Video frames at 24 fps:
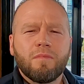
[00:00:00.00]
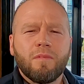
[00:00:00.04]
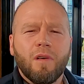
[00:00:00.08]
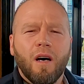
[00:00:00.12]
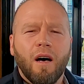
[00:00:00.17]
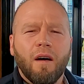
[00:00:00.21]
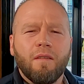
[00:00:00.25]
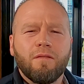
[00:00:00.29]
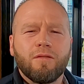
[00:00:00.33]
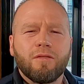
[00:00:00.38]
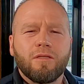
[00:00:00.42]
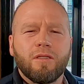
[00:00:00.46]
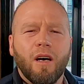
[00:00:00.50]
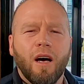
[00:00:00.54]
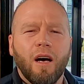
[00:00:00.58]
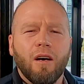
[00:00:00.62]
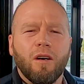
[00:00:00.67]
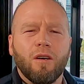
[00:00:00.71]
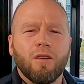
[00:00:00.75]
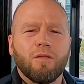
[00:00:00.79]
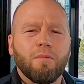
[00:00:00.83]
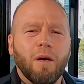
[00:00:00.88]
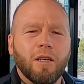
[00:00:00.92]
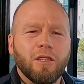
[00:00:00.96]
I
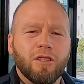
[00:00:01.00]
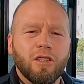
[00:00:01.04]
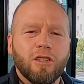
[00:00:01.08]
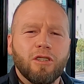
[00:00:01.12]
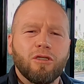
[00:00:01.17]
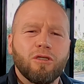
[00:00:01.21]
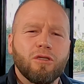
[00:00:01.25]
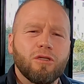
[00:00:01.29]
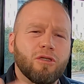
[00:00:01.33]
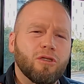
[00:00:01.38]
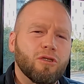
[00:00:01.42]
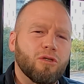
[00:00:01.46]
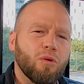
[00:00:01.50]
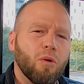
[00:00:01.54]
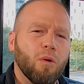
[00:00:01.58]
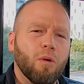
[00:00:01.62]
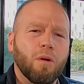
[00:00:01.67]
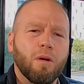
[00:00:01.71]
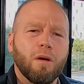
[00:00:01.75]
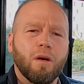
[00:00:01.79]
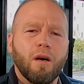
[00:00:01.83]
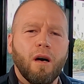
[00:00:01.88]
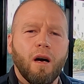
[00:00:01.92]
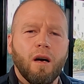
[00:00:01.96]
heard my sister's
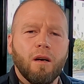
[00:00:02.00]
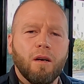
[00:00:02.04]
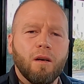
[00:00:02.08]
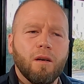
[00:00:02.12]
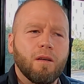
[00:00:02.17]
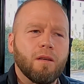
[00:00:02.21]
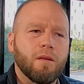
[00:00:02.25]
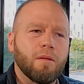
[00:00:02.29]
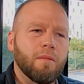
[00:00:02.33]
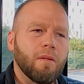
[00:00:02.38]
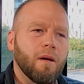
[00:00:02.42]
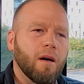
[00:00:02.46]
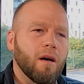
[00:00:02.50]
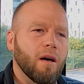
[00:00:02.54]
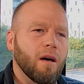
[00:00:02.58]
story. I heard,